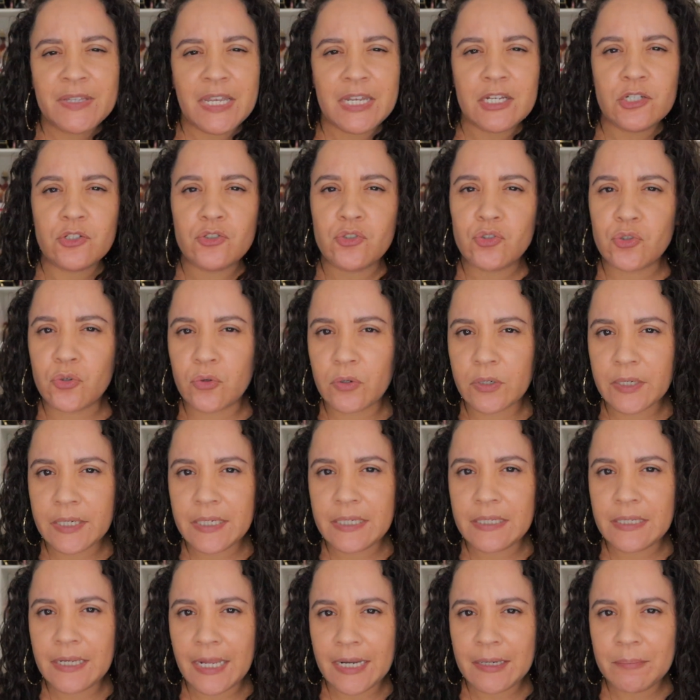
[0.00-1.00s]

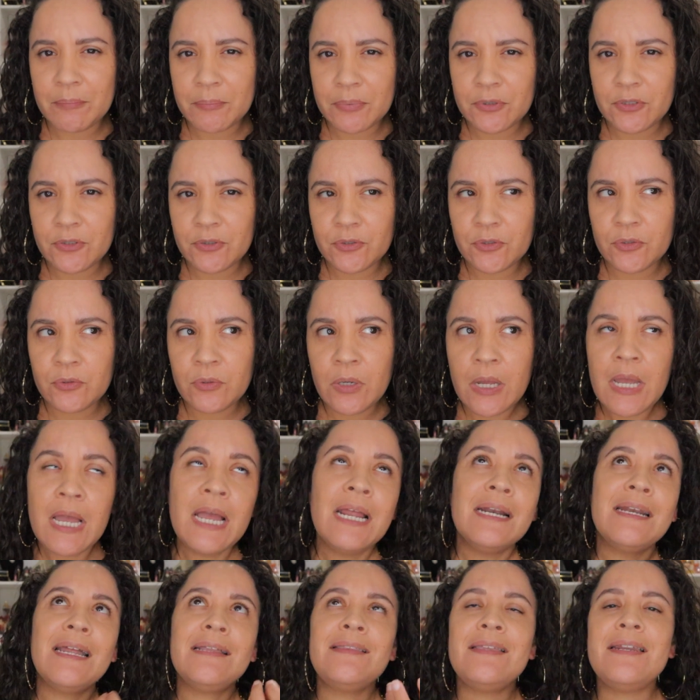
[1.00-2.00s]
enjoy light blue.
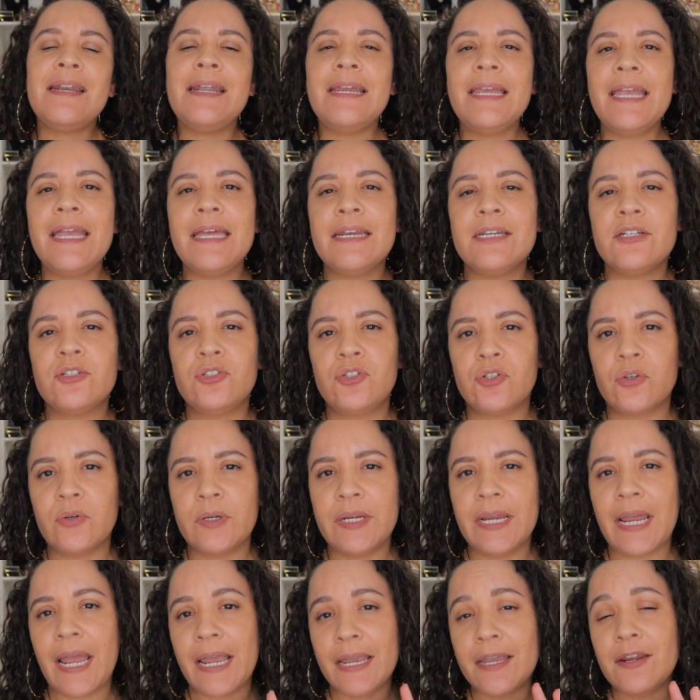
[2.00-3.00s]
Not that I can't
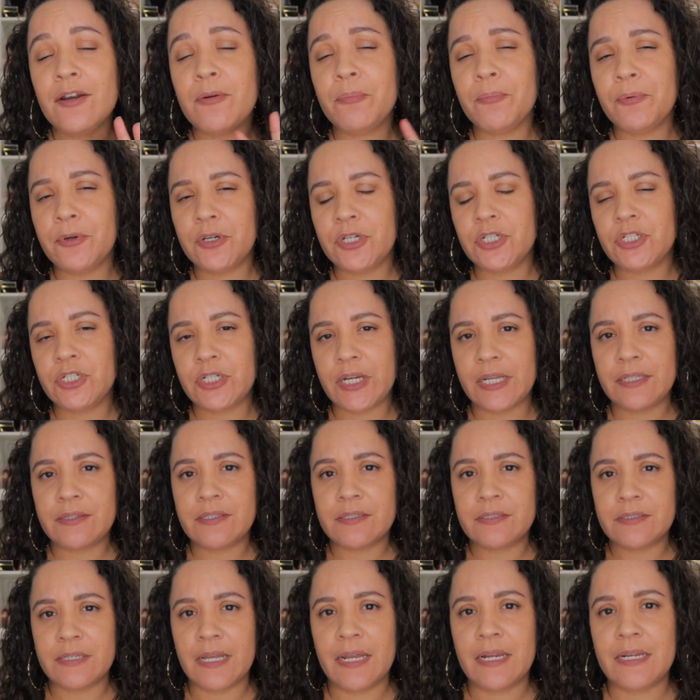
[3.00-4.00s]
enjoy it. I can appreciate
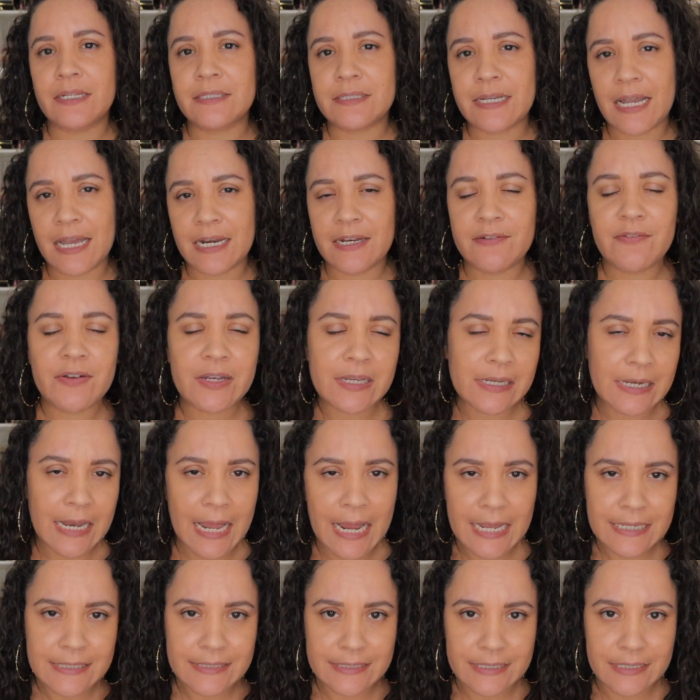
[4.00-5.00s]
the scent. It's kind of a
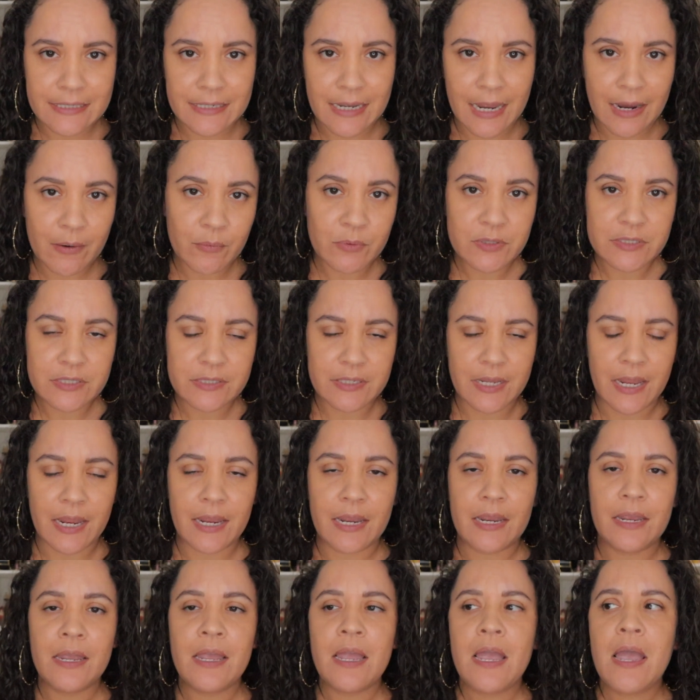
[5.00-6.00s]
classic, I would
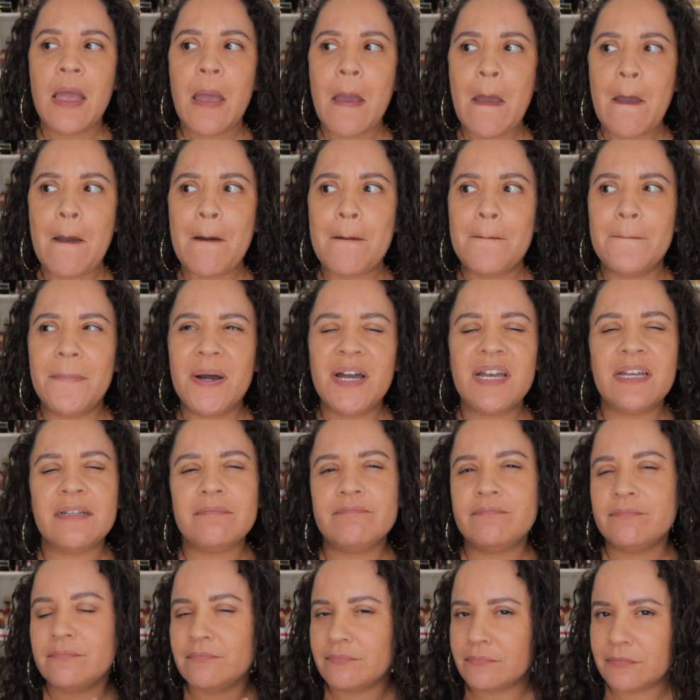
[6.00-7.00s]
say.
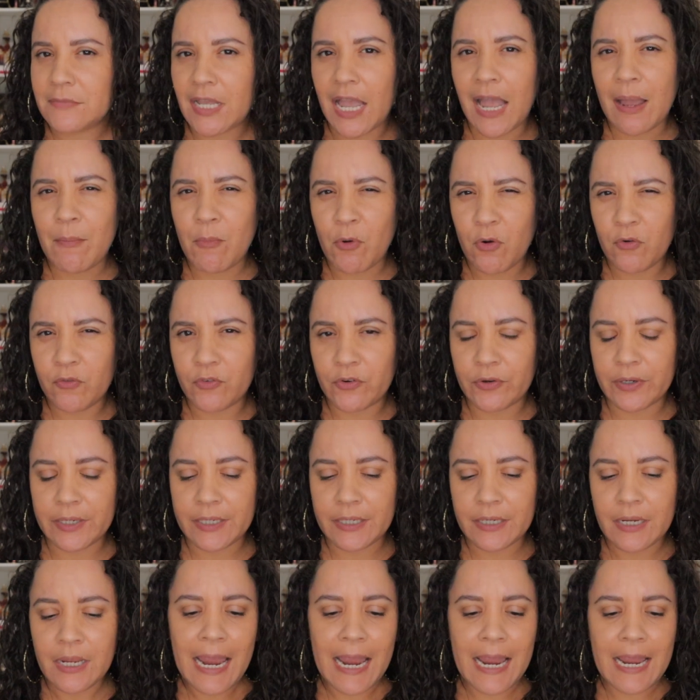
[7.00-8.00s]
But I'm over
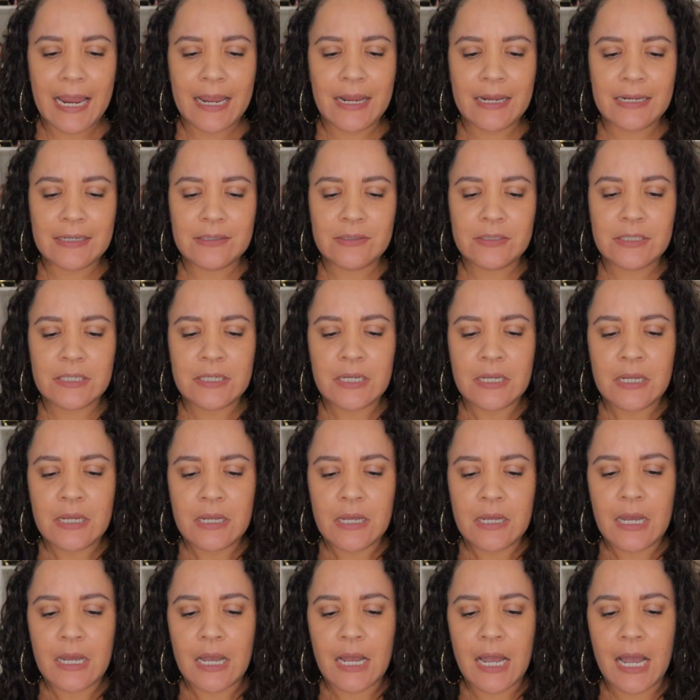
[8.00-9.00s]
it. And
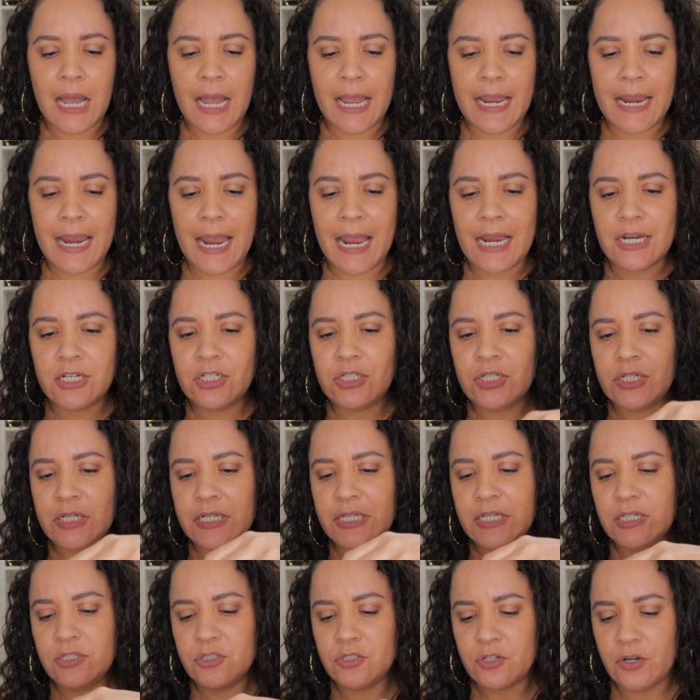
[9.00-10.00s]
I
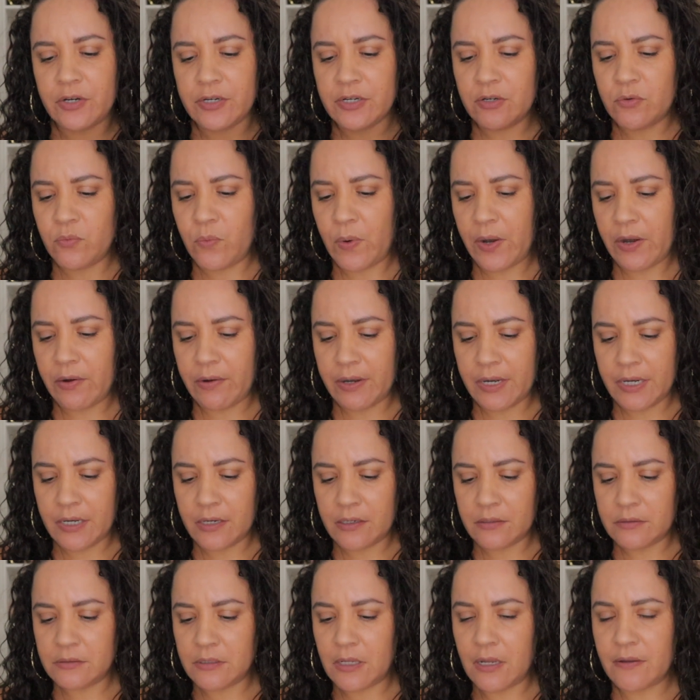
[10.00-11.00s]
actually started
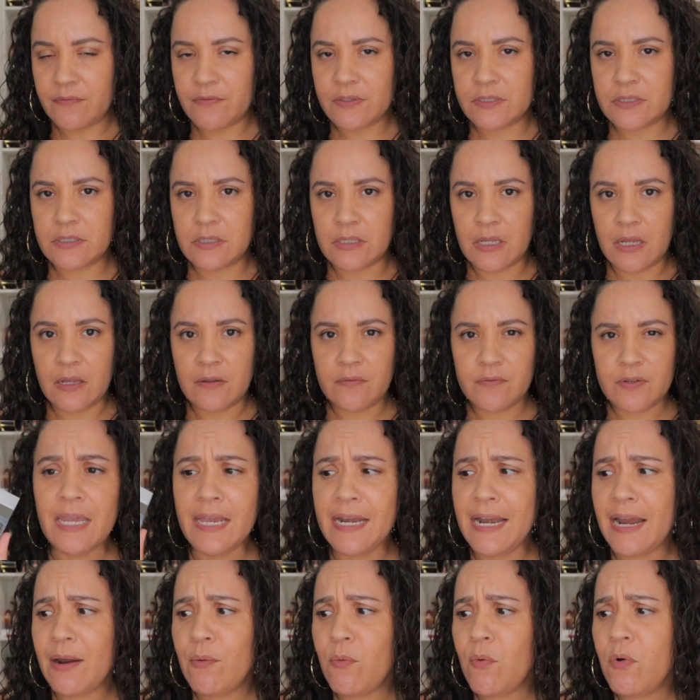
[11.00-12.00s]
wearing Love is Love.
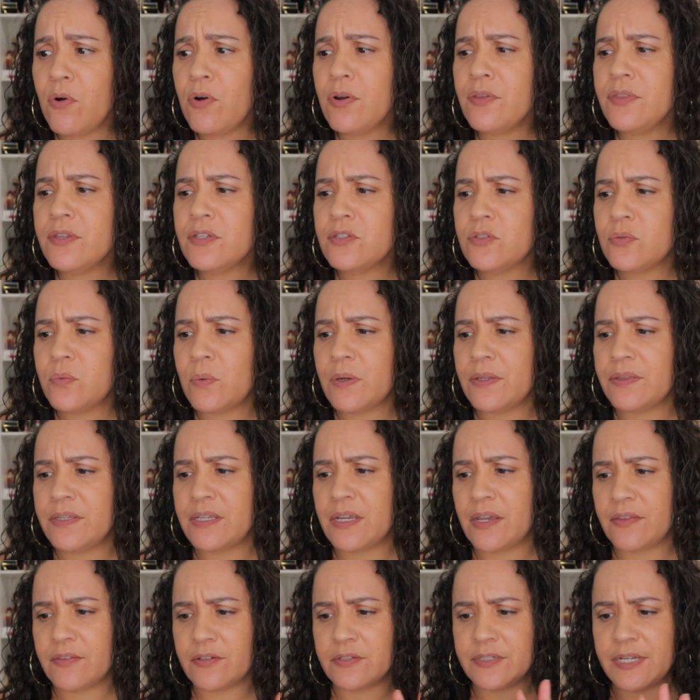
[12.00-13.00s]
And I wore this one
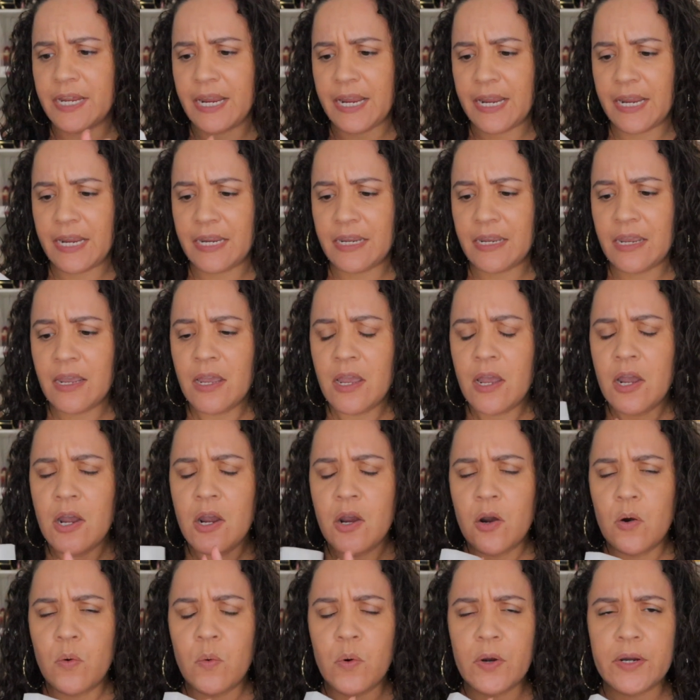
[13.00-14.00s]
the other day
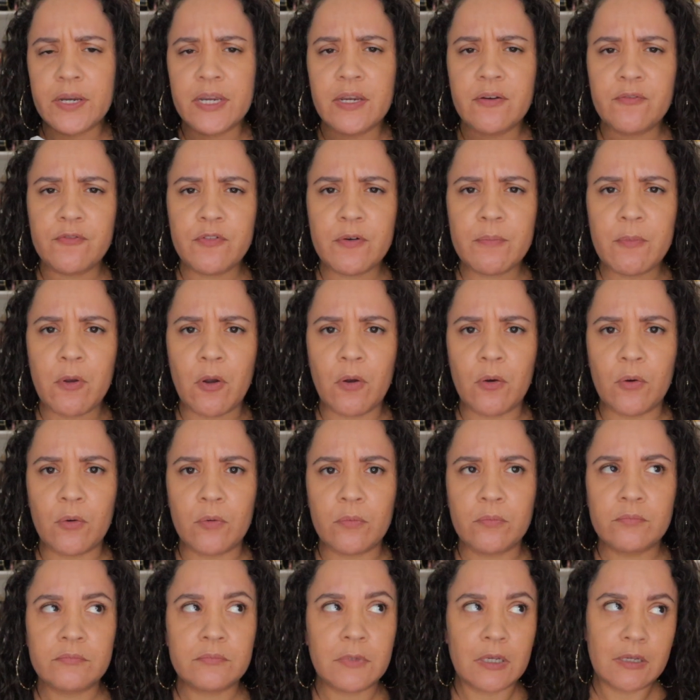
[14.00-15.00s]
working from
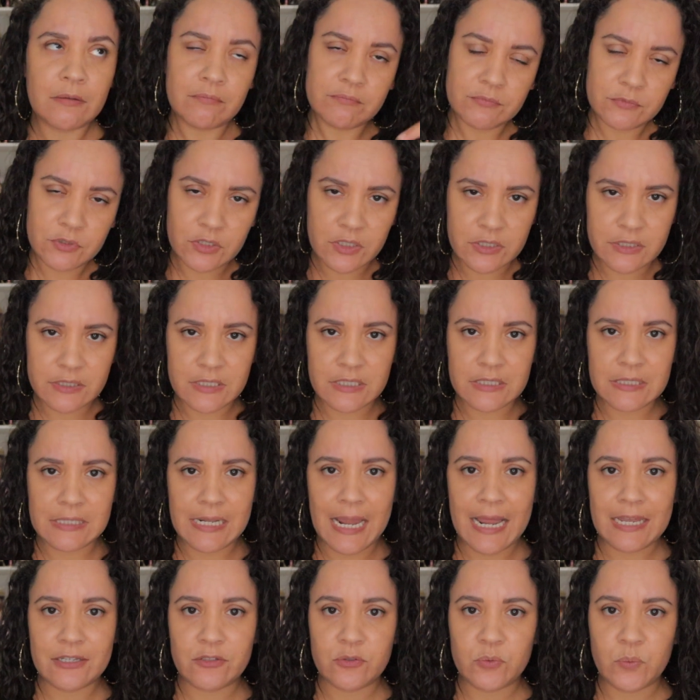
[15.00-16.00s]
home just this
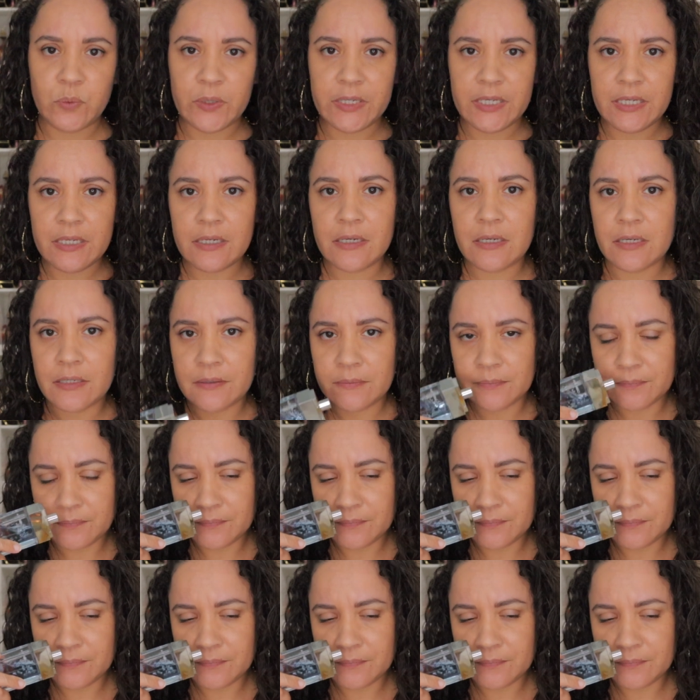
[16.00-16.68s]
last week.